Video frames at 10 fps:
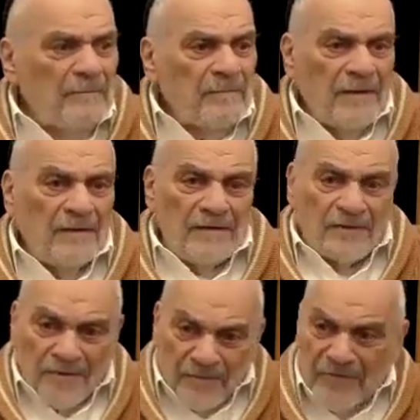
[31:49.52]
And in
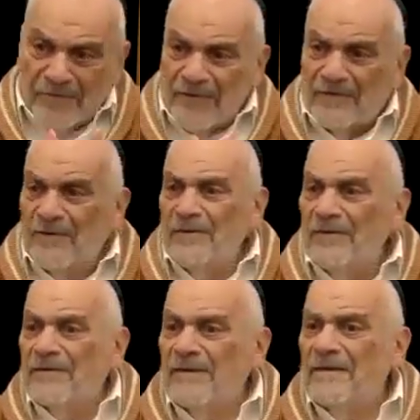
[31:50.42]
terms of
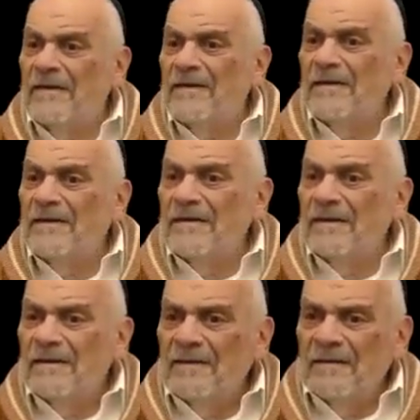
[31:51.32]
eternity,
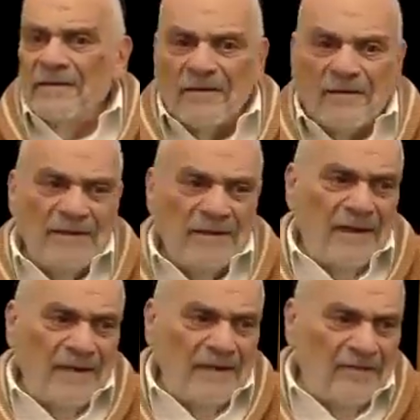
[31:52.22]
all the
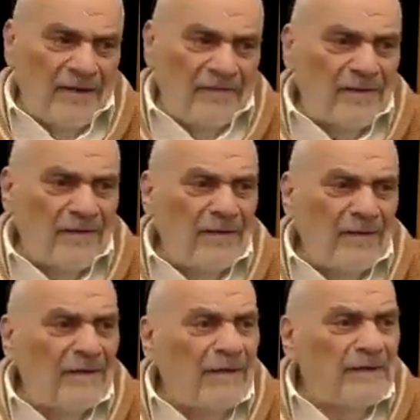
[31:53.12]
gods have to
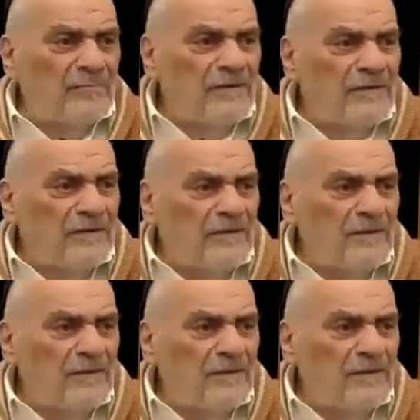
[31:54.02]
collapse.